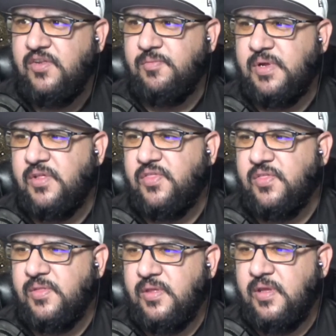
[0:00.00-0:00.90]

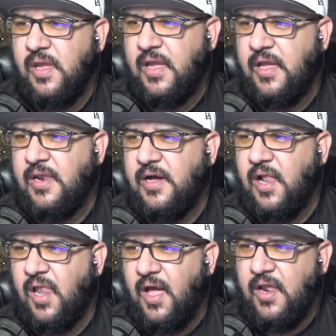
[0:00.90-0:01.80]
Smith and
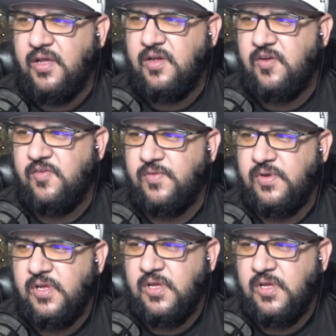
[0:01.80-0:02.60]
a lot of